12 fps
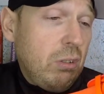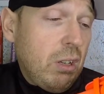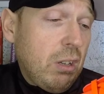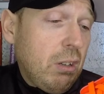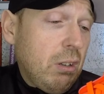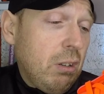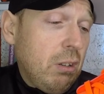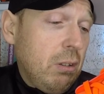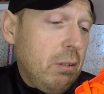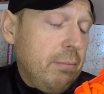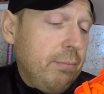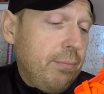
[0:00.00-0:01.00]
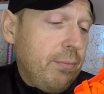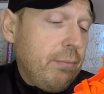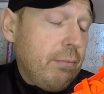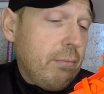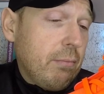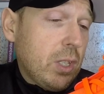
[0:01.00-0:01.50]

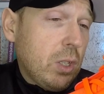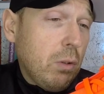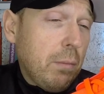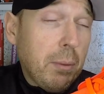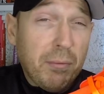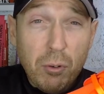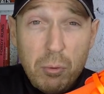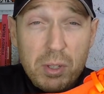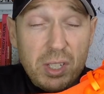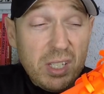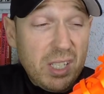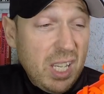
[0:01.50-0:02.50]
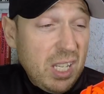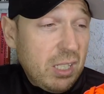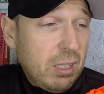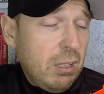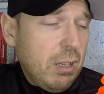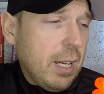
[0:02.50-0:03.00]
sort of performance as
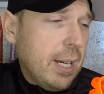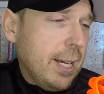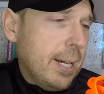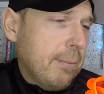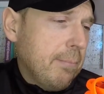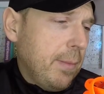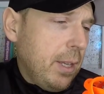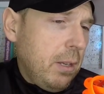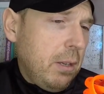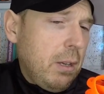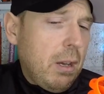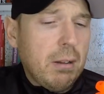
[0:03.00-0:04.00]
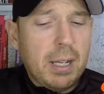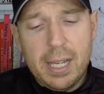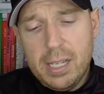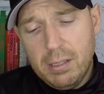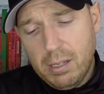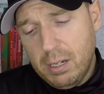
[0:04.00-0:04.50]
this.
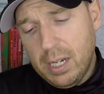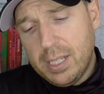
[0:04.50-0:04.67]
Okay, you don't